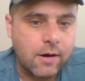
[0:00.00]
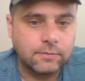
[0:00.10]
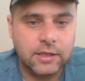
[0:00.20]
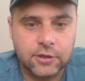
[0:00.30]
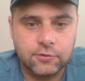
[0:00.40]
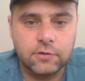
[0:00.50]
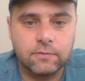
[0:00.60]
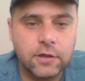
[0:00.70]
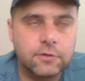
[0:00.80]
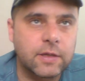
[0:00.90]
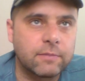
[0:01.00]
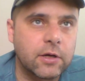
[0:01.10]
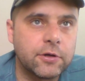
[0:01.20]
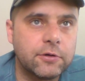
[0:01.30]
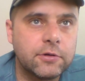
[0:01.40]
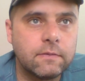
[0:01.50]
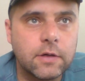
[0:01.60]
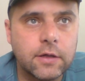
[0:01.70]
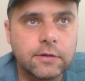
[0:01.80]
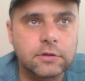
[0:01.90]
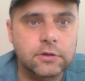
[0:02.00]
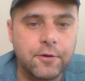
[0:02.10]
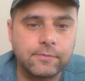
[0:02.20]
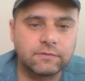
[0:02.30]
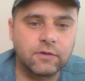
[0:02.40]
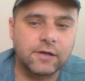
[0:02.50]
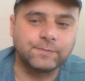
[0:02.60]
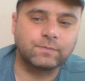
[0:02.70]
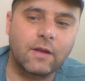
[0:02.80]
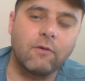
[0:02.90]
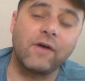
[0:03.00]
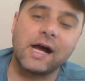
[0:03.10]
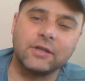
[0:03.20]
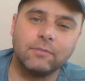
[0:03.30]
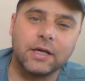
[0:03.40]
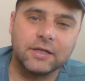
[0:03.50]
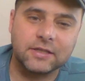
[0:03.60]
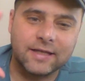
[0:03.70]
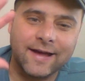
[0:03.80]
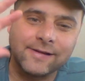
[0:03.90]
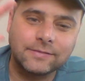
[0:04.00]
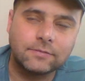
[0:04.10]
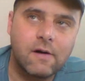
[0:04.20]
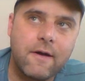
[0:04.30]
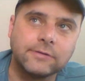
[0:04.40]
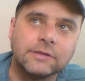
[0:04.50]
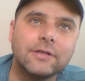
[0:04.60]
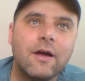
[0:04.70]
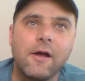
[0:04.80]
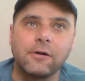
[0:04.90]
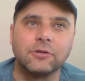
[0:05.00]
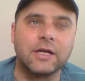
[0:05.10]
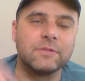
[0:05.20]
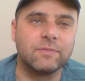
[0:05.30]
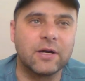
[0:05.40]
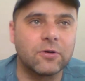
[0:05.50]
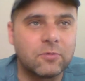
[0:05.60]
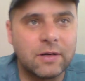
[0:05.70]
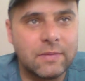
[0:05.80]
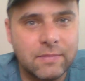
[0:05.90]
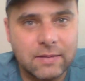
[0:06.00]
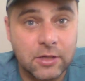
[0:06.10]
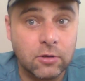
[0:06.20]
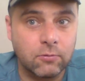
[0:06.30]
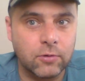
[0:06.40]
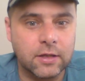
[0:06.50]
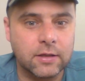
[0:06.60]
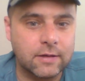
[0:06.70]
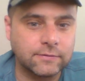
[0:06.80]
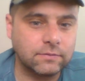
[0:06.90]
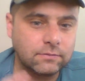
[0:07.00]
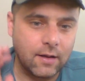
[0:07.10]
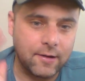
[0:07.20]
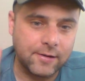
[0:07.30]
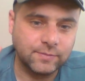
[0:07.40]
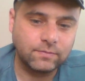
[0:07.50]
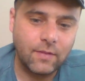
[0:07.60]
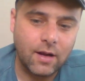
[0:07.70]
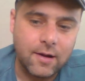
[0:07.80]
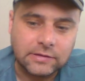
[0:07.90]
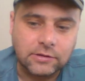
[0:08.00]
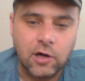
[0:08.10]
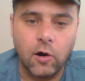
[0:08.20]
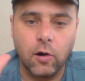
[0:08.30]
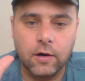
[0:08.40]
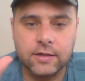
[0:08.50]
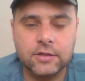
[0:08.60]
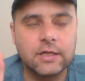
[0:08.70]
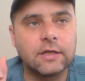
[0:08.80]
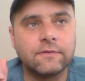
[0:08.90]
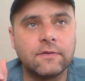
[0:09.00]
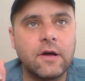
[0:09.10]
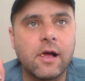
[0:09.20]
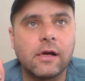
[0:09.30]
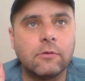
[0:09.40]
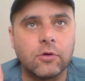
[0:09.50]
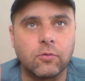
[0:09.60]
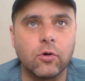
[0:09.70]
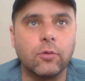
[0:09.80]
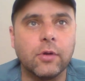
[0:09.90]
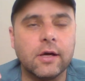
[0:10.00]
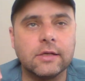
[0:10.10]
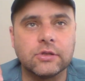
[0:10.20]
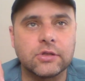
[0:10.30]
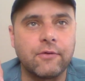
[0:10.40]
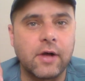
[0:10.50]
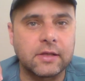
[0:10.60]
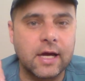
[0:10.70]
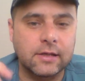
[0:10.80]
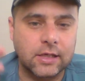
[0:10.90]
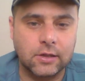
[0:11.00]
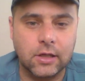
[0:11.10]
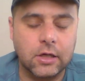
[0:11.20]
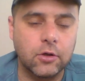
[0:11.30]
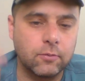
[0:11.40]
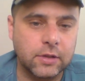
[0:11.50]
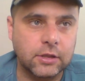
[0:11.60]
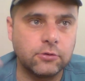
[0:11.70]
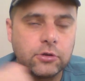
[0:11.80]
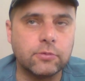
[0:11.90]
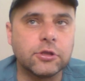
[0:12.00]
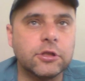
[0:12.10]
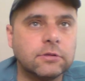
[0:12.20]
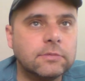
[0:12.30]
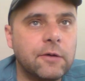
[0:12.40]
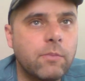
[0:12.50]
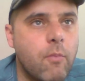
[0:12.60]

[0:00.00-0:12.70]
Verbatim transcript: Make YouTube videos, make better YouTube videos in terms of like, well, if I had the money to get all types of better equipment, maybe go really hard at stuff with role plays and stuff like that, like a lot of other big YouTubers do, but